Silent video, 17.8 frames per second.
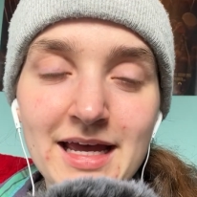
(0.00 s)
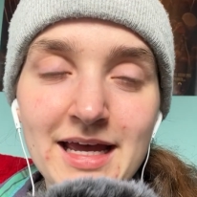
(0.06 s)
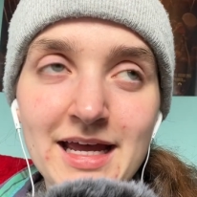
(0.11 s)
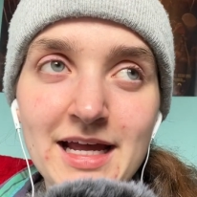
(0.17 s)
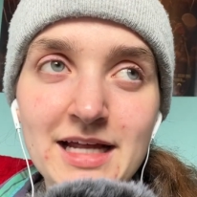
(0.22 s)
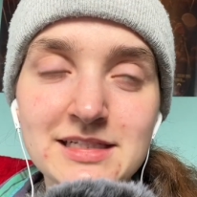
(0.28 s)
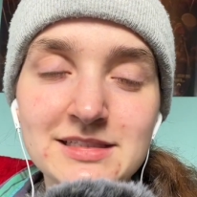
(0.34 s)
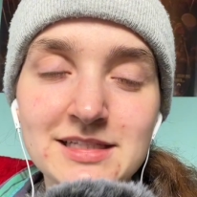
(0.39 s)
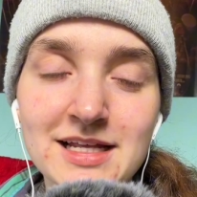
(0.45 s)

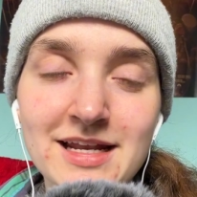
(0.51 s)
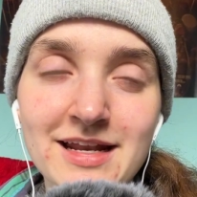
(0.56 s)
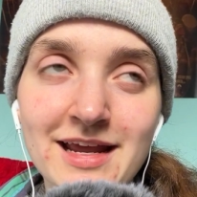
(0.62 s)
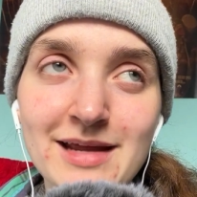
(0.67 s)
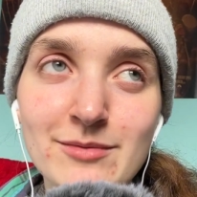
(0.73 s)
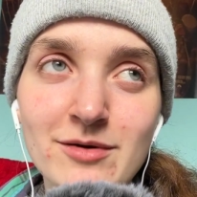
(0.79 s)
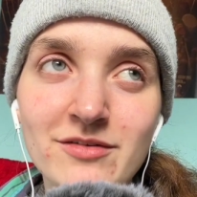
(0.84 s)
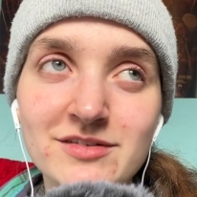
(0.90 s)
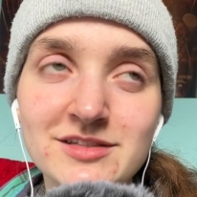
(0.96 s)
It's the
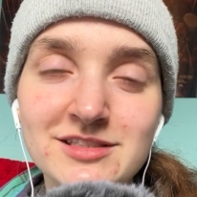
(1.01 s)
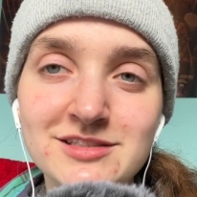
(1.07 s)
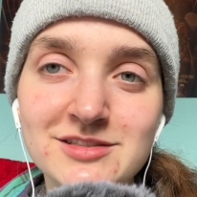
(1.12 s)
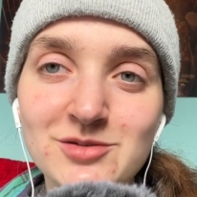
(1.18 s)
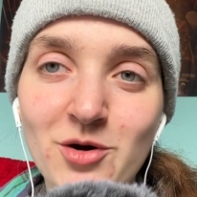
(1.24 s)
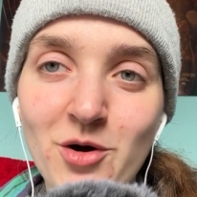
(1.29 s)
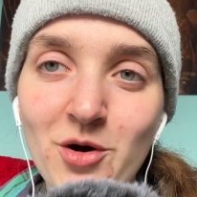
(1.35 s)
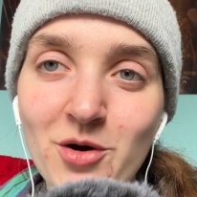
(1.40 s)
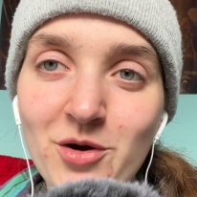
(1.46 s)
name of a
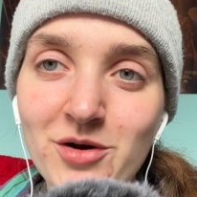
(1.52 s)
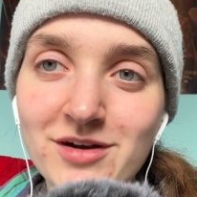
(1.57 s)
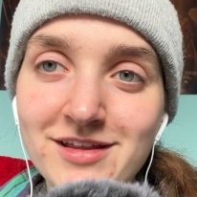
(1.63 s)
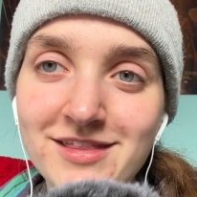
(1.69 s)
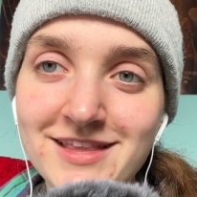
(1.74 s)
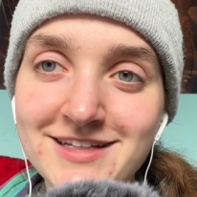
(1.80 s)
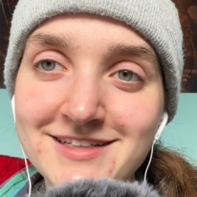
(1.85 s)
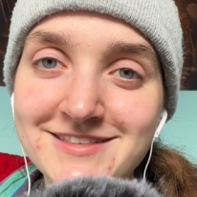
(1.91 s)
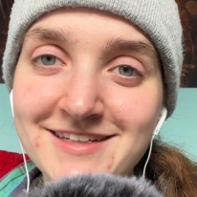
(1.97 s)
song
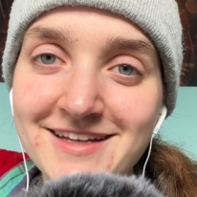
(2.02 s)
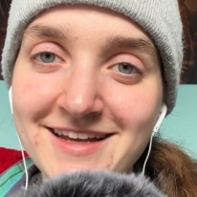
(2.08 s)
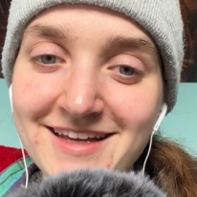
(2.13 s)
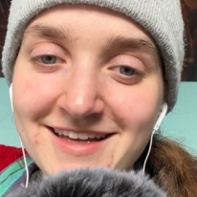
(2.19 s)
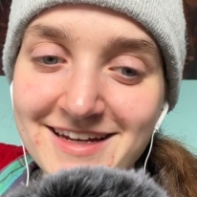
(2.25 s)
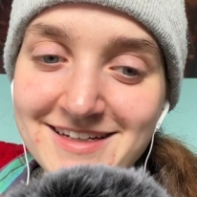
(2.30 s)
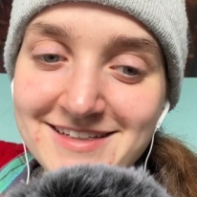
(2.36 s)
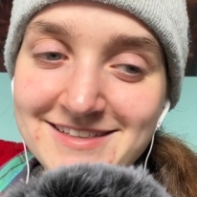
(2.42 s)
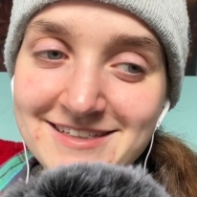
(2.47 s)
that's in
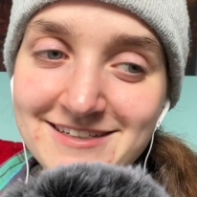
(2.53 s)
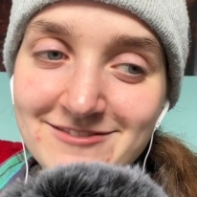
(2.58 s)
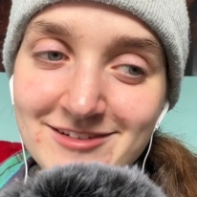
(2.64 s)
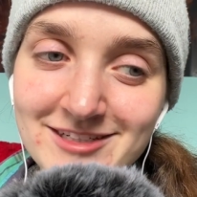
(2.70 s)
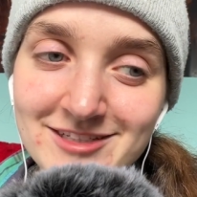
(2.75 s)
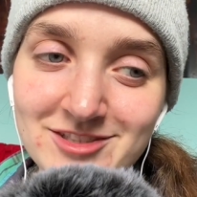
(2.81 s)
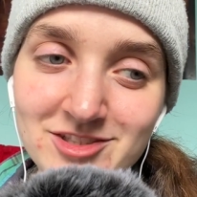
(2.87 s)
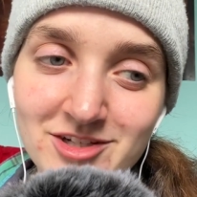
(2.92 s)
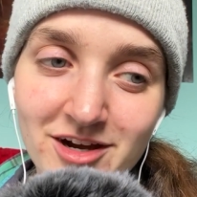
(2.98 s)
a
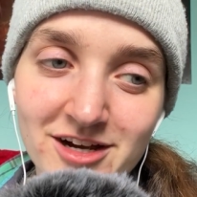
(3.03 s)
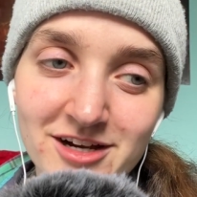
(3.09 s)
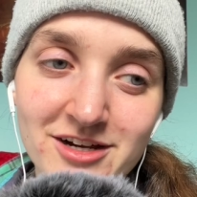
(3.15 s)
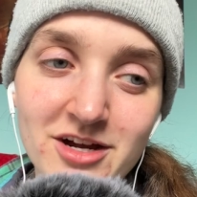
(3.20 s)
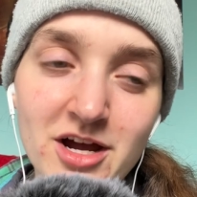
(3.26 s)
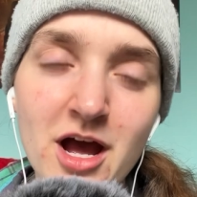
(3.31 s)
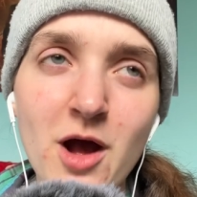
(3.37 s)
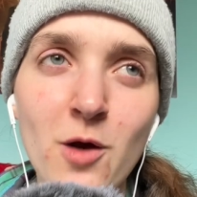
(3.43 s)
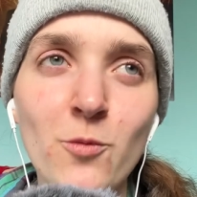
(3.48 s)
TV show,
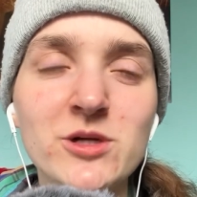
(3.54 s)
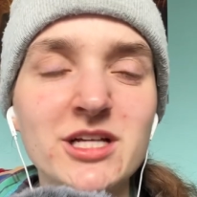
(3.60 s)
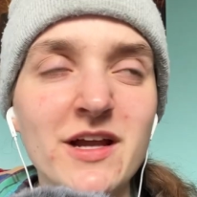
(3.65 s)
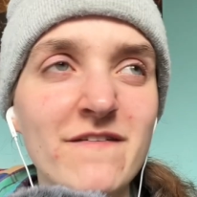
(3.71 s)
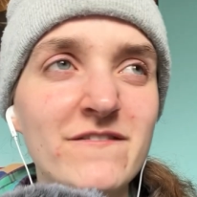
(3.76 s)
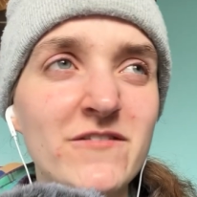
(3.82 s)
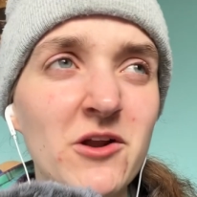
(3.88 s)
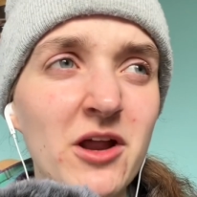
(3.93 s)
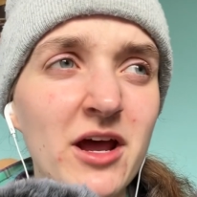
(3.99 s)
which I
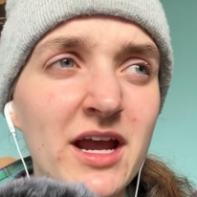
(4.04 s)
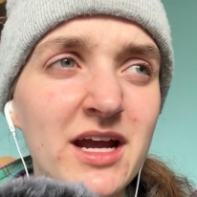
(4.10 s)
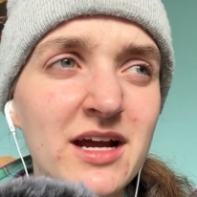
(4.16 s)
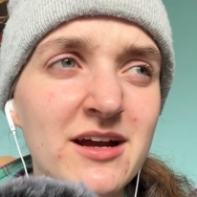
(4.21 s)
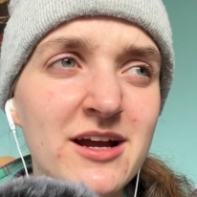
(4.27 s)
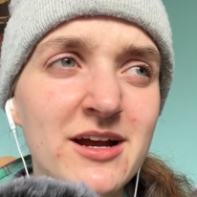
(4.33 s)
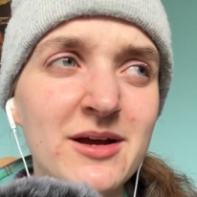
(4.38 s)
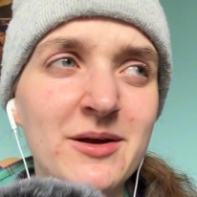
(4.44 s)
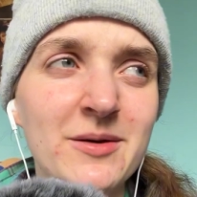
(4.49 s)
feel like
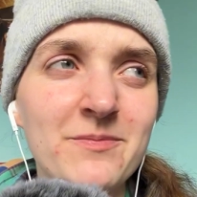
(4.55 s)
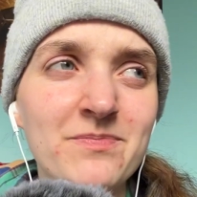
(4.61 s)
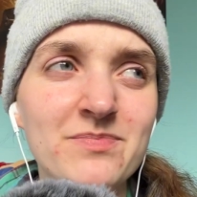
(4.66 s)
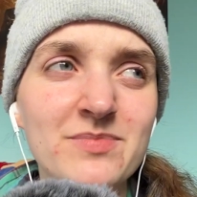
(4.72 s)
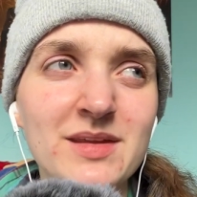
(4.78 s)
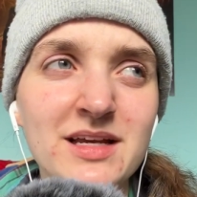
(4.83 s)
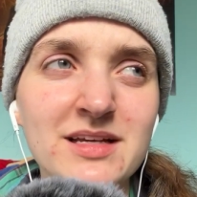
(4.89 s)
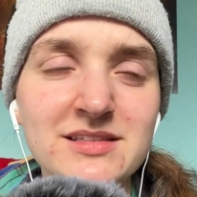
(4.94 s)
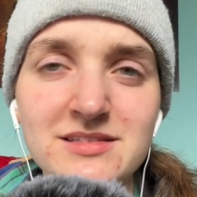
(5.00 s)

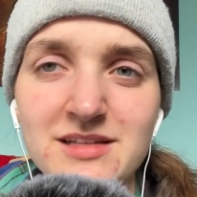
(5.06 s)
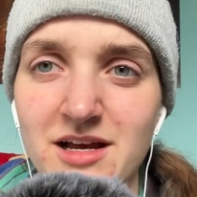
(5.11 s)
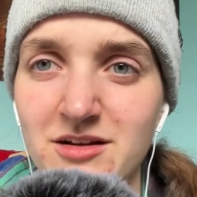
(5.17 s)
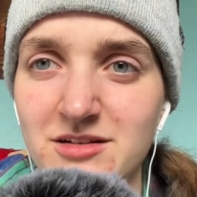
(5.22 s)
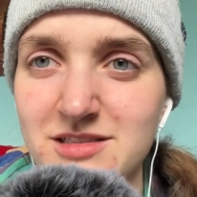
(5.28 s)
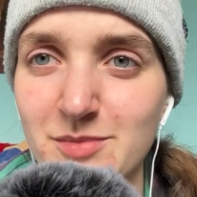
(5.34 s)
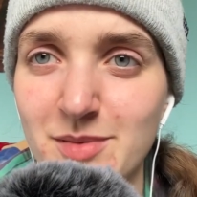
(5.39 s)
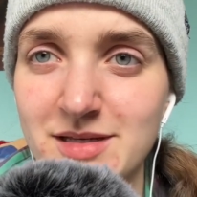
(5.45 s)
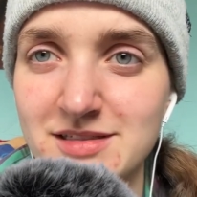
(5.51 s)

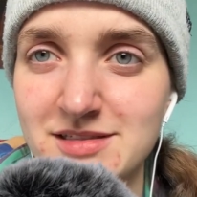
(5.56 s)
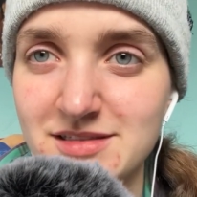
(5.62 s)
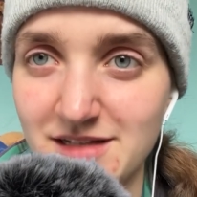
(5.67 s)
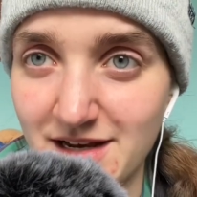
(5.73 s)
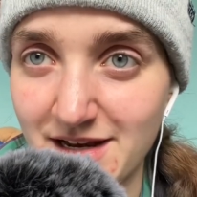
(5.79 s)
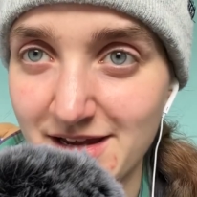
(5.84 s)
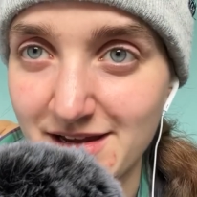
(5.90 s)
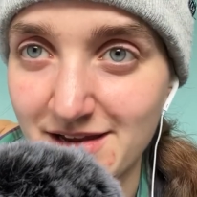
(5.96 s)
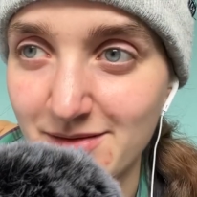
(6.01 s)
sounds a bit
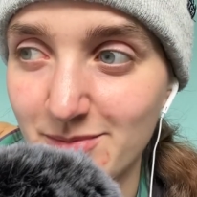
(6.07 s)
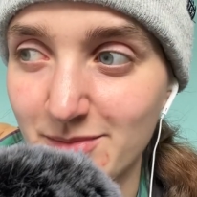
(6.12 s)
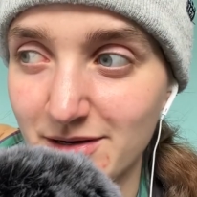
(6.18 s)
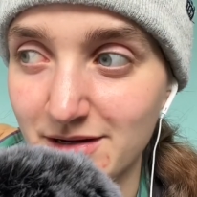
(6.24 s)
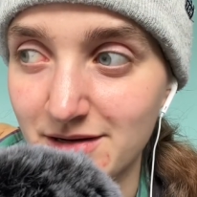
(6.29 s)
silly, but